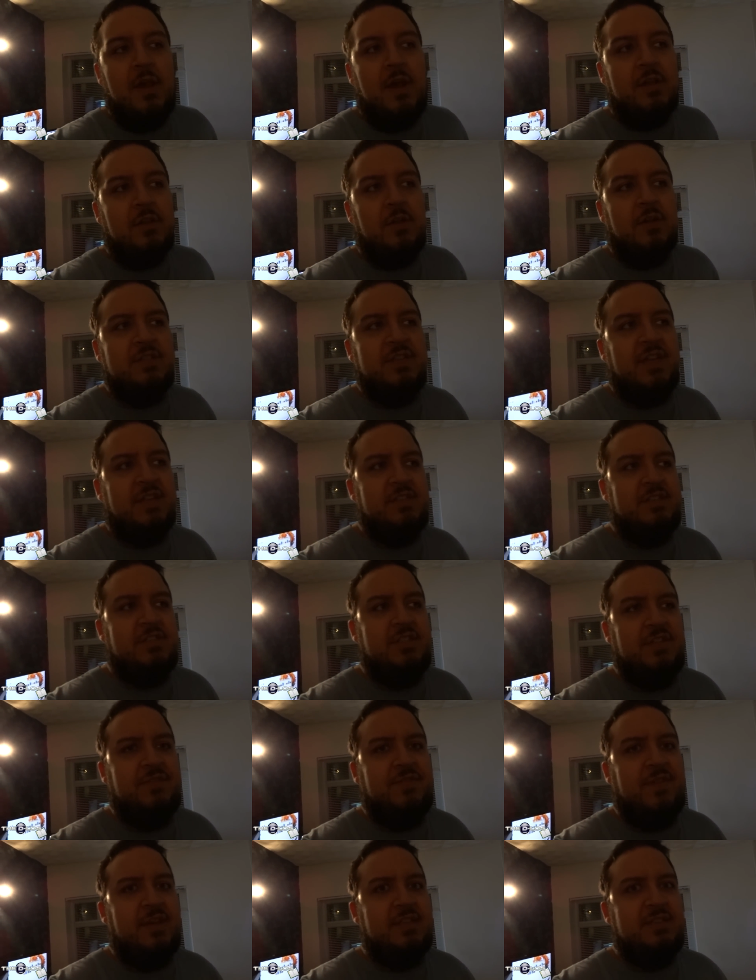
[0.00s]
I'd like to get to
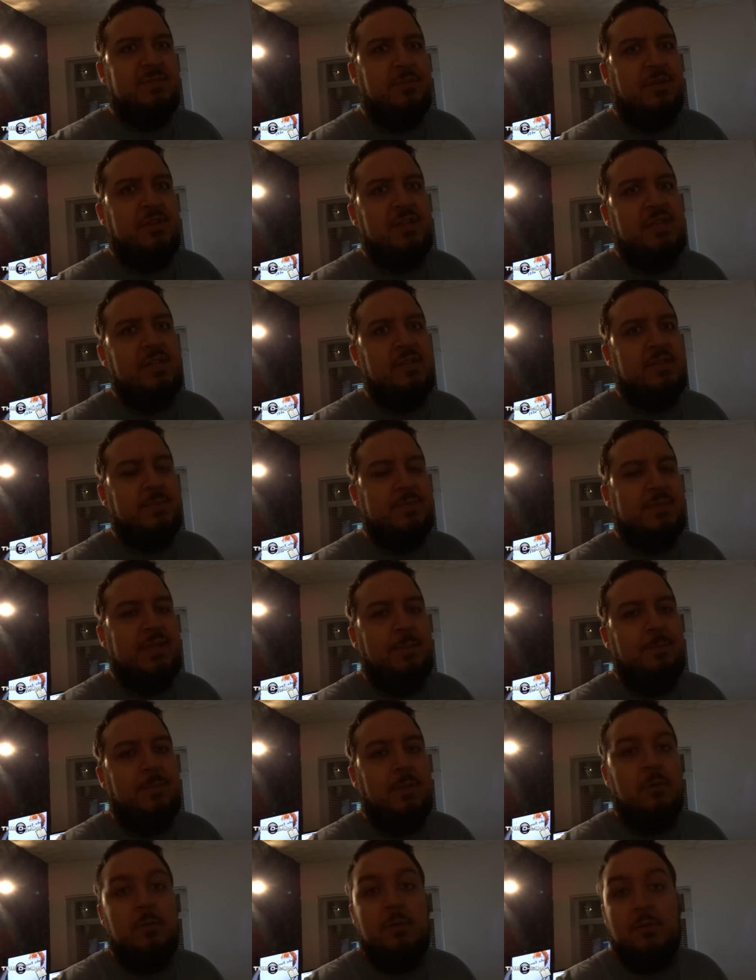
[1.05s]
2,000 by the end of
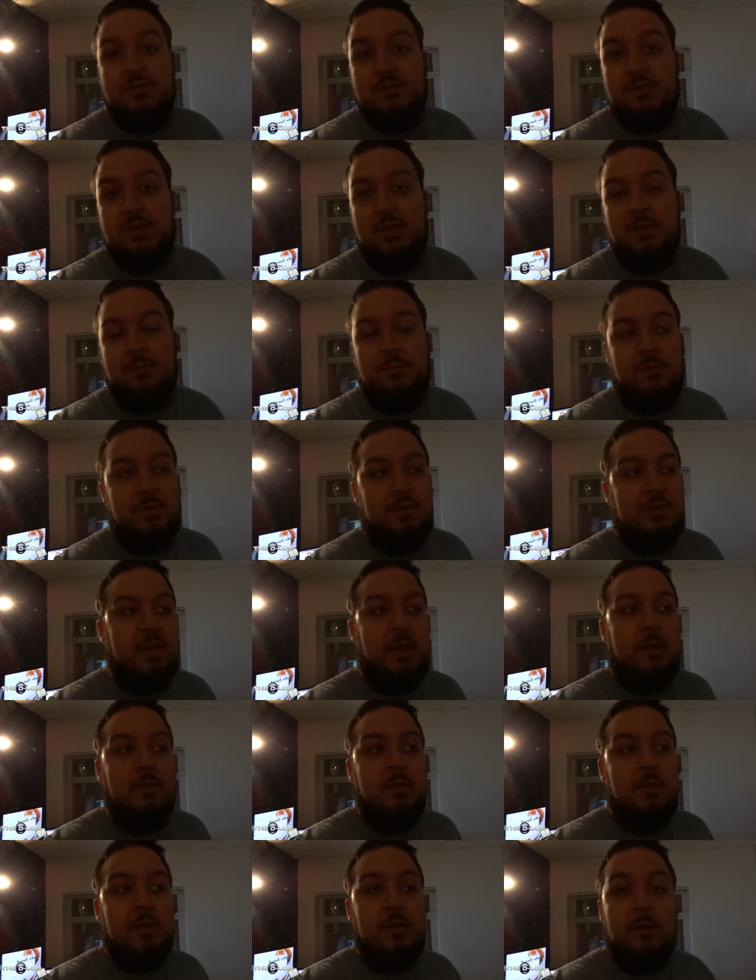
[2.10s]
September. We'll see, but you
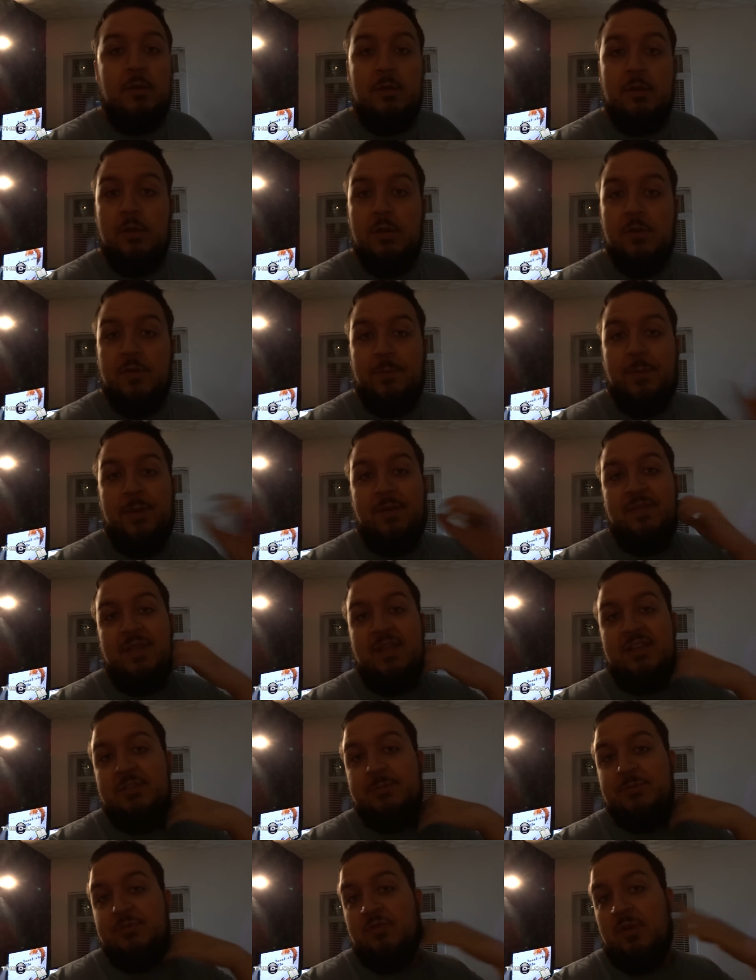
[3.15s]
know, enough about
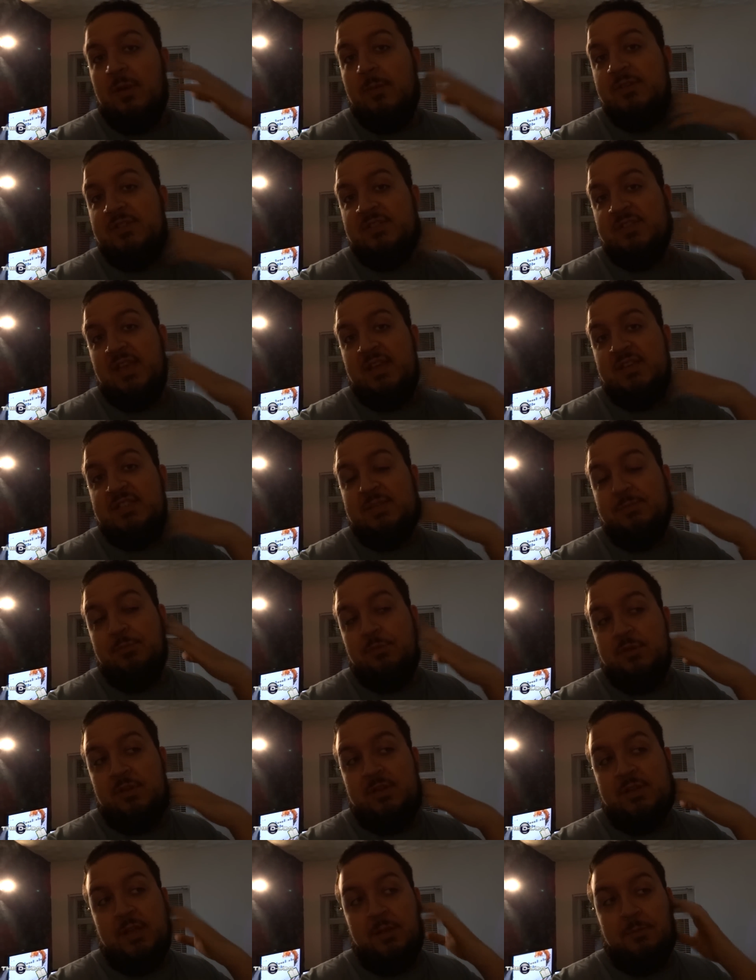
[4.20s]
that. Subscribers are sexy,
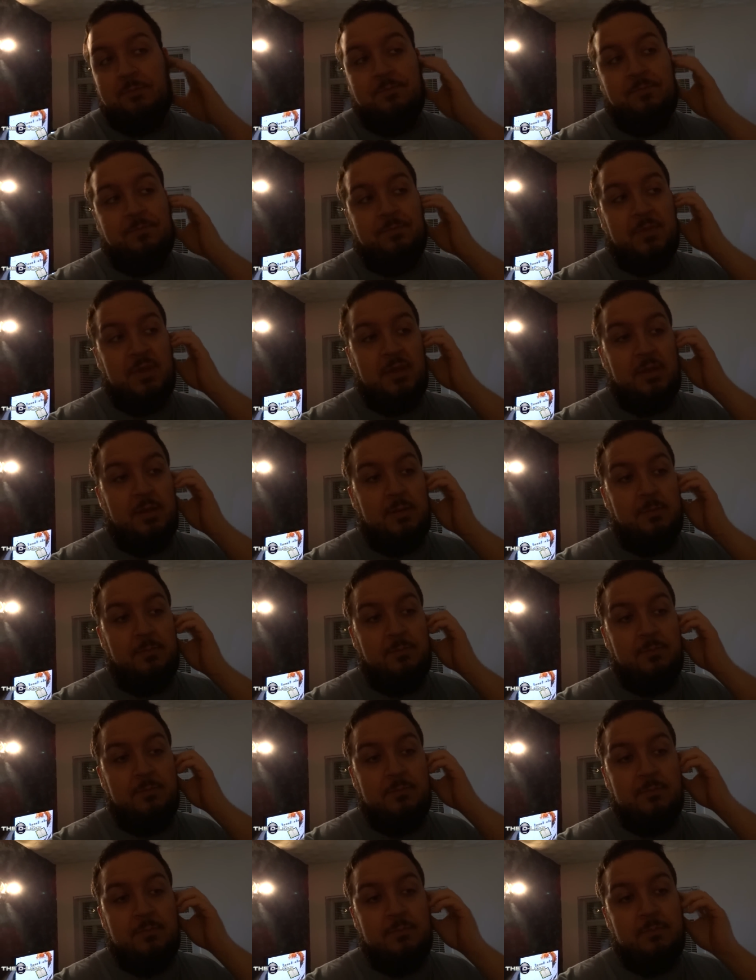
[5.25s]
but you know. Um,
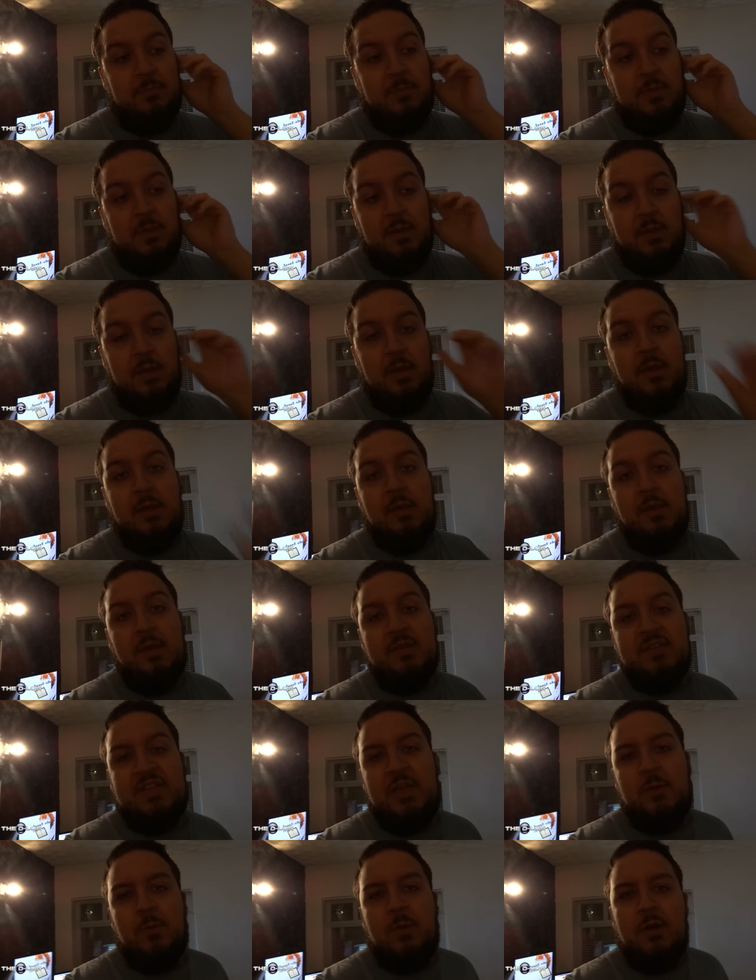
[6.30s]
yeah,
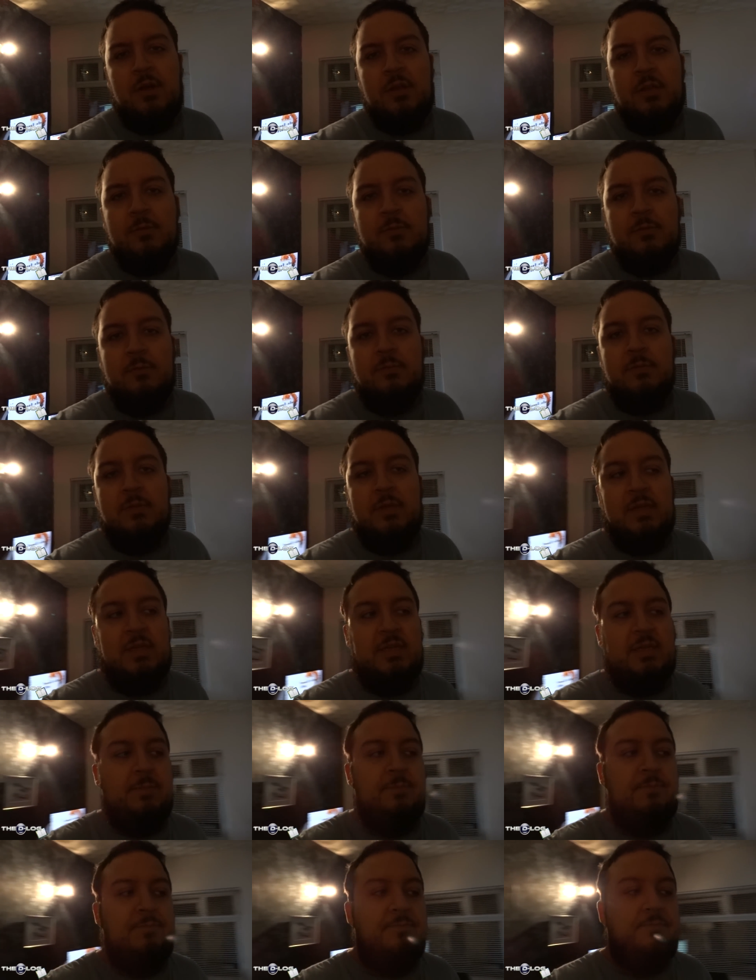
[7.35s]
so how are you all?
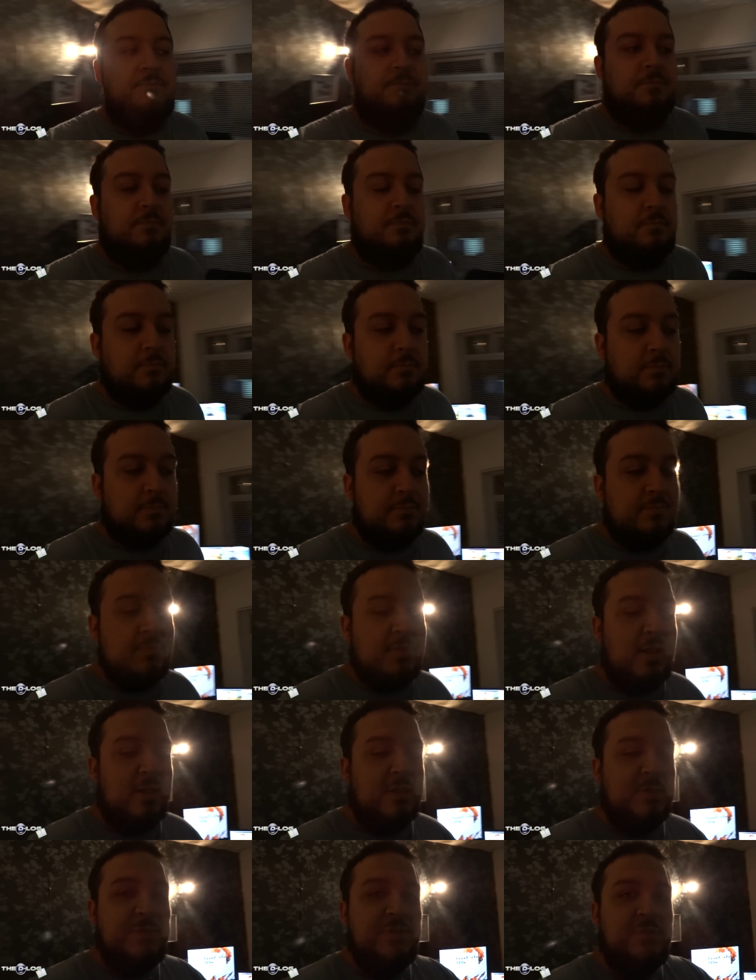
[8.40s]
Um,
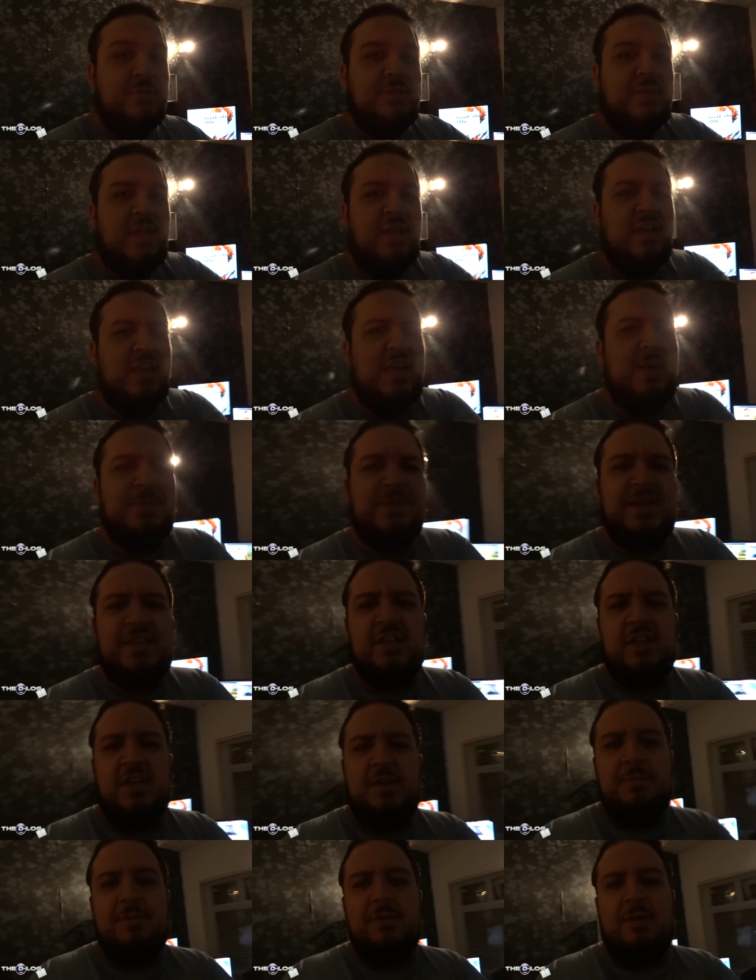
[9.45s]
it's been a good day. I keep saying
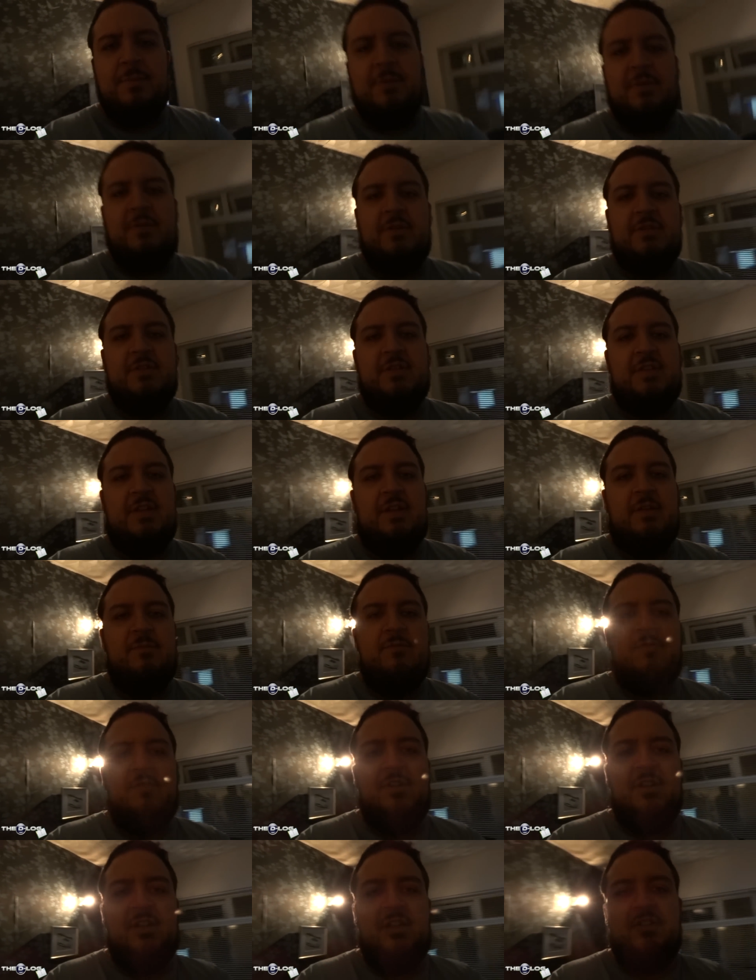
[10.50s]
Emma a lot because I'm
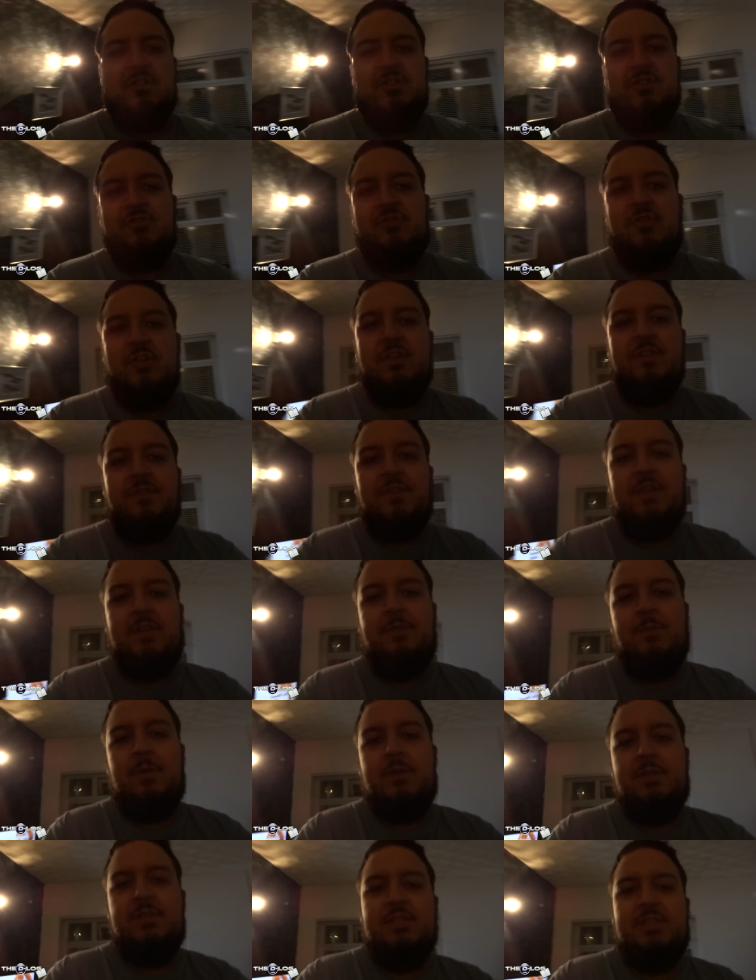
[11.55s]
really just trying to think of
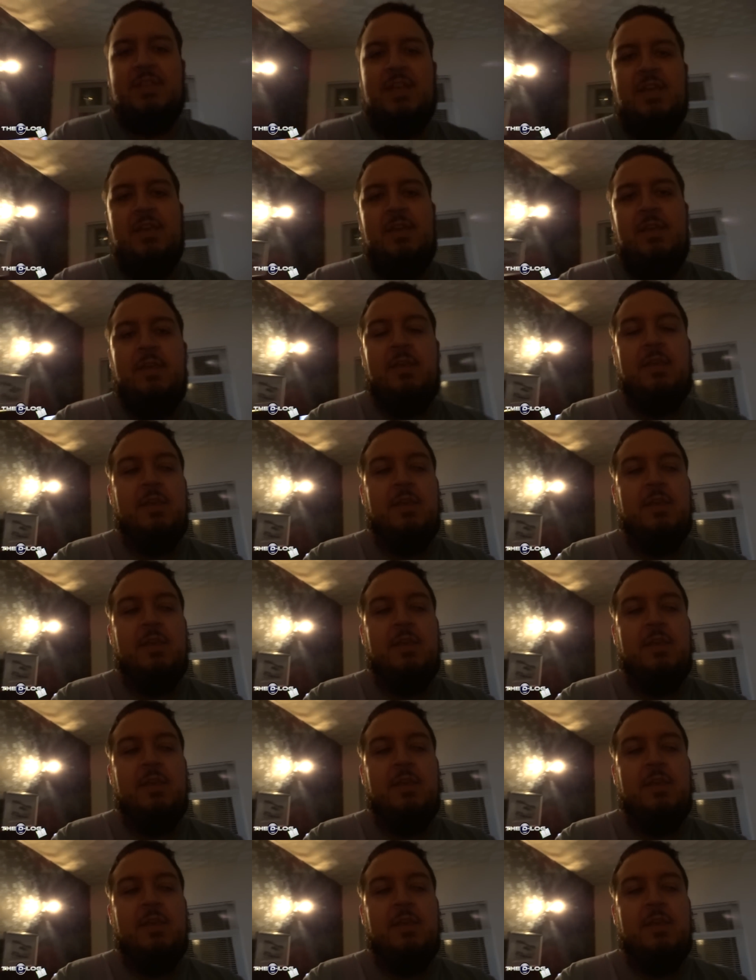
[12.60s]
what to say.